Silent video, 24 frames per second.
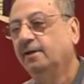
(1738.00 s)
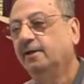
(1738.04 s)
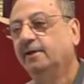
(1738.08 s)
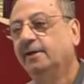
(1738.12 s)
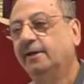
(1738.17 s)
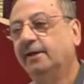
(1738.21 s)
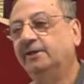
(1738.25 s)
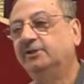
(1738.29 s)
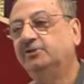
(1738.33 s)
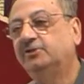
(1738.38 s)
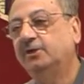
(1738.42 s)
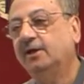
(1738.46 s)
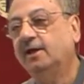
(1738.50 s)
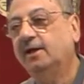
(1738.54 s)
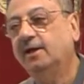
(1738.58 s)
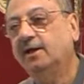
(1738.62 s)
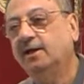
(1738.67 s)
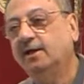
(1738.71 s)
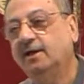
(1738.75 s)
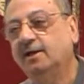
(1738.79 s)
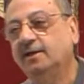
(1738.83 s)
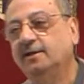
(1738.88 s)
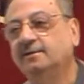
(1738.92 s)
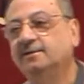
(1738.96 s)

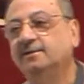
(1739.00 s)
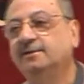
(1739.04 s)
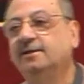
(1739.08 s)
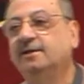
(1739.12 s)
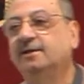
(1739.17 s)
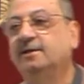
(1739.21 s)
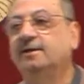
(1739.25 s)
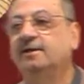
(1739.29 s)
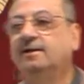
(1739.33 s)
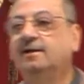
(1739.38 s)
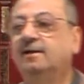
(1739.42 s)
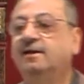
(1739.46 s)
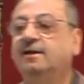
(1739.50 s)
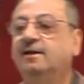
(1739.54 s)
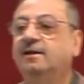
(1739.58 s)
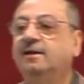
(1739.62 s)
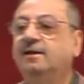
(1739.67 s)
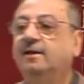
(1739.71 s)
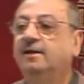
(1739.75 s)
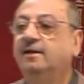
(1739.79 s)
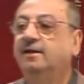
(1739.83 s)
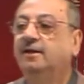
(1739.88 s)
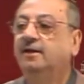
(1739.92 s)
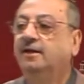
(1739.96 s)
Inshallah,
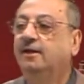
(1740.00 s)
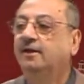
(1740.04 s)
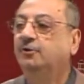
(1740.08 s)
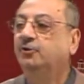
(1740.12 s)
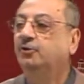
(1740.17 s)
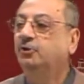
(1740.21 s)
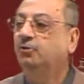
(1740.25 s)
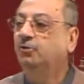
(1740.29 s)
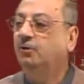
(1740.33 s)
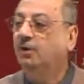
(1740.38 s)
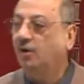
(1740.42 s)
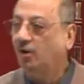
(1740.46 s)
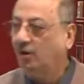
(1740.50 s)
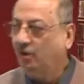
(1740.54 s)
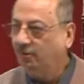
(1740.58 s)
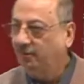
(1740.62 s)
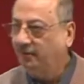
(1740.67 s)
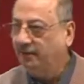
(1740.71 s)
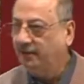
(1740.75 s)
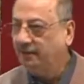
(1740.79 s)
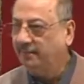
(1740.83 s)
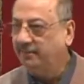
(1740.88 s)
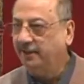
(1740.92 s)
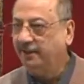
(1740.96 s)
you will all
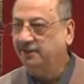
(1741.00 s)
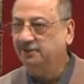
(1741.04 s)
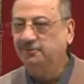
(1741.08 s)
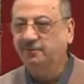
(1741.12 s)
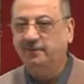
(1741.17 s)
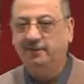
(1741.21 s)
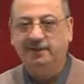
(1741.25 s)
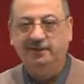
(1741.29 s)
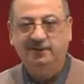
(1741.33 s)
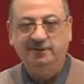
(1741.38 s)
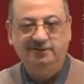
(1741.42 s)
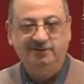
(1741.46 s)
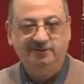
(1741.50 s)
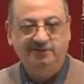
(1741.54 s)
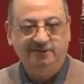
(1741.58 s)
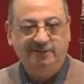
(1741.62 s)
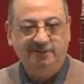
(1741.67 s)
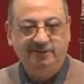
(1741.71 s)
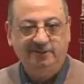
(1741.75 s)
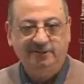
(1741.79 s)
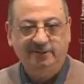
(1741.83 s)
become experts